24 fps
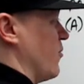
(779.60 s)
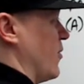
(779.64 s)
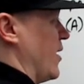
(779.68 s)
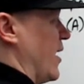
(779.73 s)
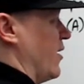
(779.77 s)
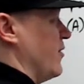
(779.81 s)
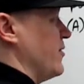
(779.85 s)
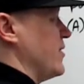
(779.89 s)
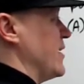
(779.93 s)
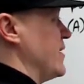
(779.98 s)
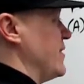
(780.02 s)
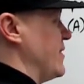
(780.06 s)

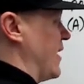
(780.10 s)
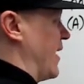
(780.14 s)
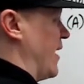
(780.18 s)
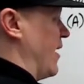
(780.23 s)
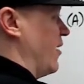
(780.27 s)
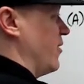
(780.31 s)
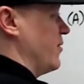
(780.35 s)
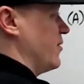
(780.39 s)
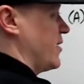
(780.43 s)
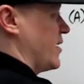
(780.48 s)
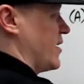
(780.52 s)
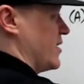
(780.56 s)
rounded
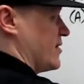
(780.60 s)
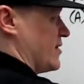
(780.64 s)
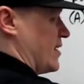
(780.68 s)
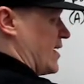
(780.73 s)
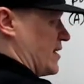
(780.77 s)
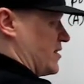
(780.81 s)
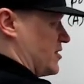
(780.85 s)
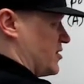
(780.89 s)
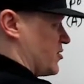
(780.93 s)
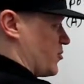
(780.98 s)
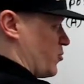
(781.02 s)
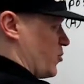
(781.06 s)
down because
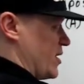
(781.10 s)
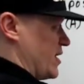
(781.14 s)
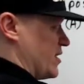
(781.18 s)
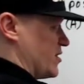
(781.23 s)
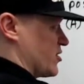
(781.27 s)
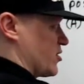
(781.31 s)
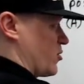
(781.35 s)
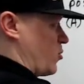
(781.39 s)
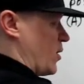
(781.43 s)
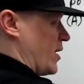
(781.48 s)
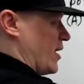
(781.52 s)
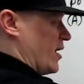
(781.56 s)
that's 3
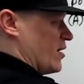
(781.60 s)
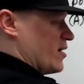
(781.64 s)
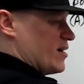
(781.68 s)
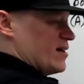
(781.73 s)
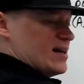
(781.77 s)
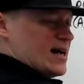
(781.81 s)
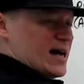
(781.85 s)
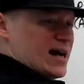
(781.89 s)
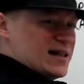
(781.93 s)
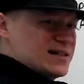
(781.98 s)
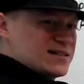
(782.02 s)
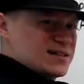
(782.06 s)
squared.
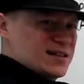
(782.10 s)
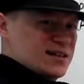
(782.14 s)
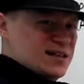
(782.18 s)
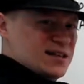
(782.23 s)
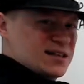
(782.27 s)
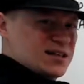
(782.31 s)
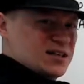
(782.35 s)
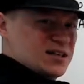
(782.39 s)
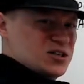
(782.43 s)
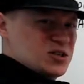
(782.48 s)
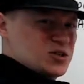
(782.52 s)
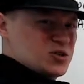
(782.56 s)
9 is going to
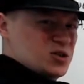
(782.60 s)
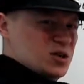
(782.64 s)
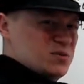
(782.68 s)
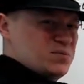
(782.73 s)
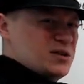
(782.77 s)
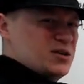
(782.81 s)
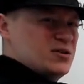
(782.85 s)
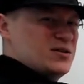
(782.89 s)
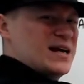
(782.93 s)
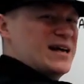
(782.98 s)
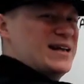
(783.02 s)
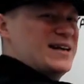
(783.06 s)

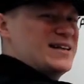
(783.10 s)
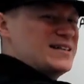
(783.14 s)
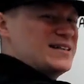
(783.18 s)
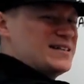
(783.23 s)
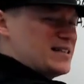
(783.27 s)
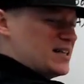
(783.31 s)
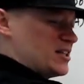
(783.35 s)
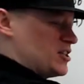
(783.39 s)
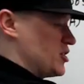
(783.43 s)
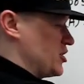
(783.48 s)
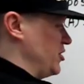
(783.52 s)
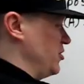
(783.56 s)
contribute an
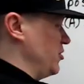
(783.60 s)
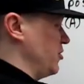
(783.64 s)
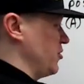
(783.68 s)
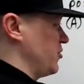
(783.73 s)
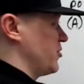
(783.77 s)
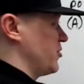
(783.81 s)
additional